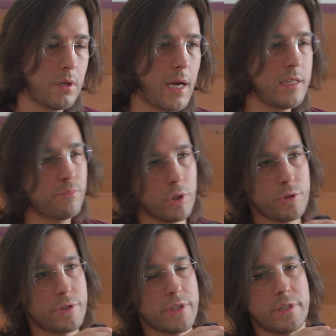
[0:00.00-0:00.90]
I
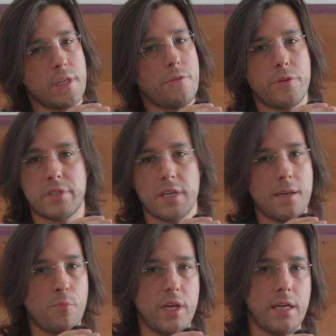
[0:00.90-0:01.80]
approached the synth the
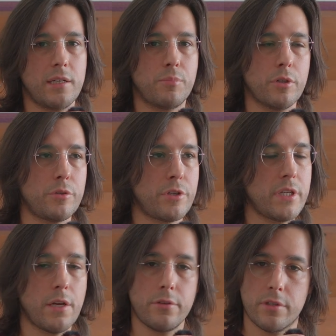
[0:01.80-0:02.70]
same way I approached
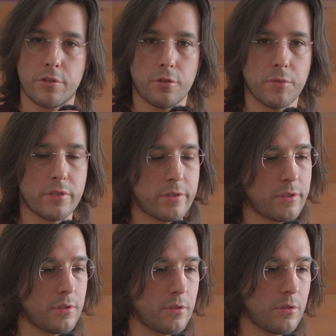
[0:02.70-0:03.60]
the other
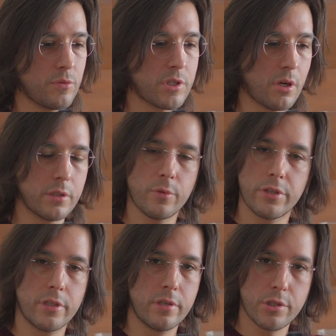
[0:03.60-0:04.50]
instruments. We started with
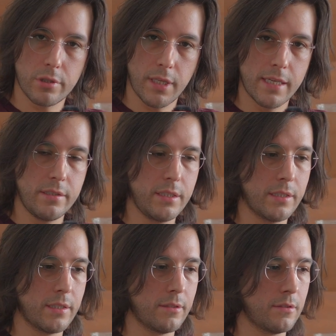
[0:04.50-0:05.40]
an initial
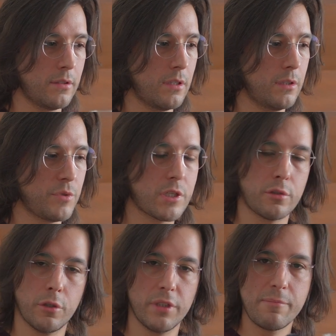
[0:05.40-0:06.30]
idea, and then we
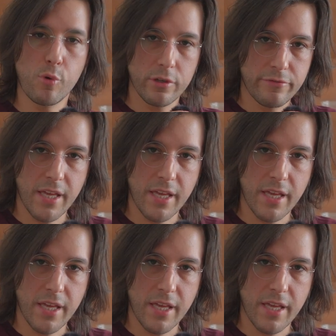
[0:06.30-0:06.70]
slowly morphed